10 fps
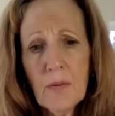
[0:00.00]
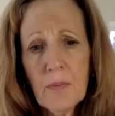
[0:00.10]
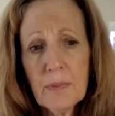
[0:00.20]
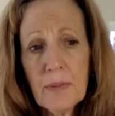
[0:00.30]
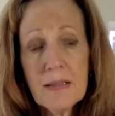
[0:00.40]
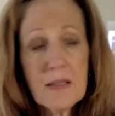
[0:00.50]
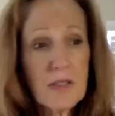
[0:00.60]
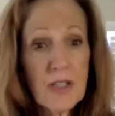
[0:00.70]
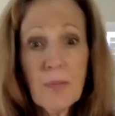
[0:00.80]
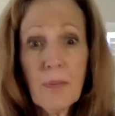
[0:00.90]
places,
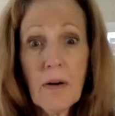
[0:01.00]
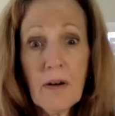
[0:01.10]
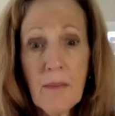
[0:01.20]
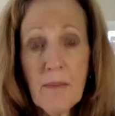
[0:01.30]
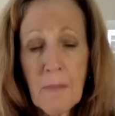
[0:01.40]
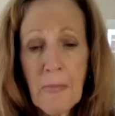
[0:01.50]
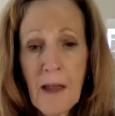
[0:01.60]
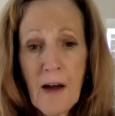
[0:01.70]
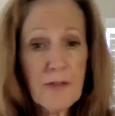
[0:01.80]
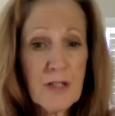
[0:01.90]
chief program
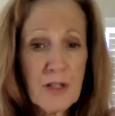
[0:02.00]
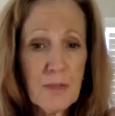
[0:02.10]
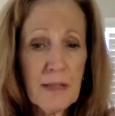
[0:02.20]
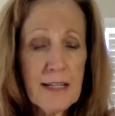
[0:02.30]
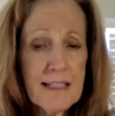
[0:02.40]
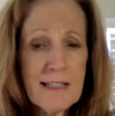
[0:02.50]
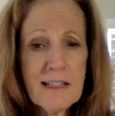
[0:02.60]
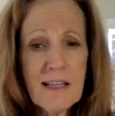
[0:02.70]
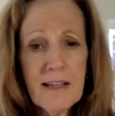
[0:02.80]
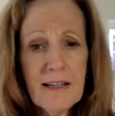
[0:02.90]
officer,
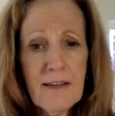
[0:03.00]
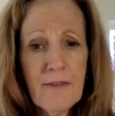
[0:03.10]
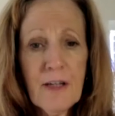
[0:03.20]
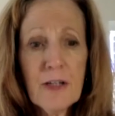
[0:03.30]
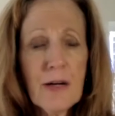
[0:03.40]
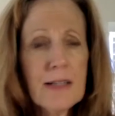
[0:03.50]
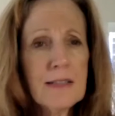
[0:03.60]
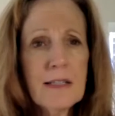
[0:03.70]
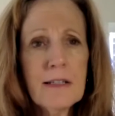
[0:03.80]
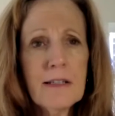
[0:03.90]
places in fundraising,